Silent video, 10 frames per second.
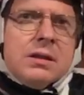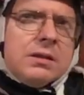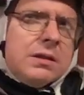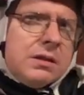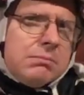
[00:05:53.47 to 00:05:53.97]

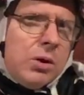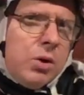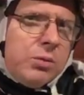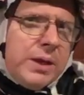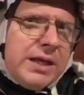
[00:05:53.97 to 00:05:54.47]
Look
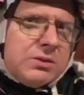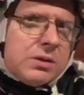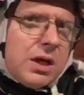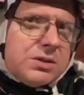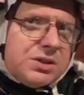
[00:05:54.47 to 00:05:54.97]
both ways when
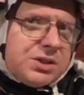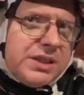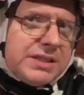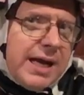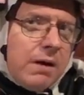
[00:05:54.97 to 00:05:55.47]
crossing the
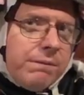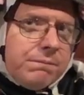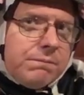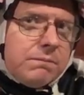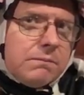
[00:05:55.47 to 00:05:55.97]
streets now.
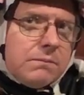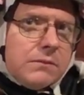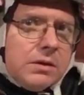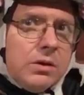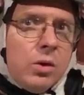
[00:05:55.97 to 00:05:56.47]

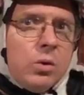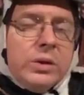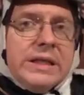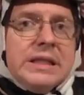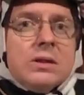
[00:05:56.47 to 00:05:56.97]
Don't
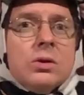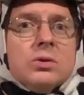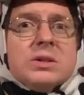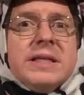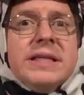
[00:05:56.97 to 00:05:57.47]
eat
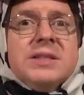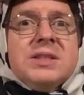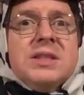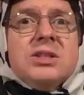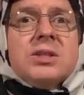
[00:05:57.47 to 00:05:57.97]
those
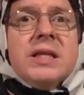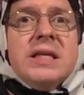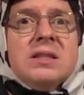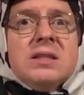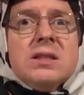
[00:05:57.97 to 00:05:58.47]
tasty
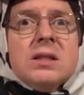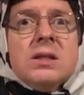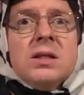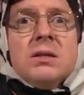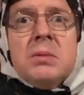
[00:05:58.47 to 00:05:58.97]
treats until
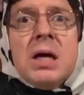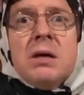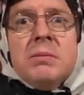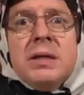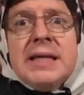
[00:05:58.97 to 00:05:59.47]
your
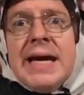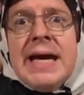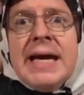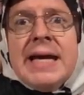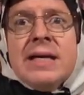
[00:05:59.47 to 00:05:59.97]
mom and
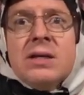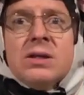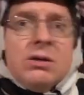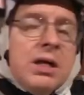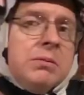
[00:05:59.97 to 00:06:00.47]
dad or
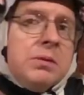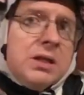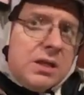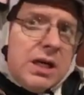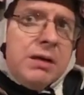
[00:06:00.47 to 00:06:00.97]
grandma,
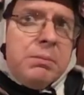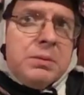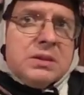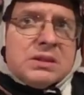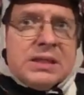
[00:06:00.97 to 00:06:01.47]

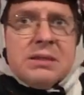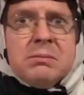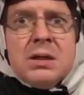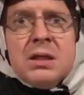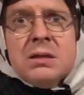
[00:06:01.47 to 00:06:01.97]
grandpa,
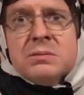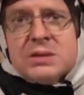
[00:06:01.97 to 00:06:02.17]
stepmom,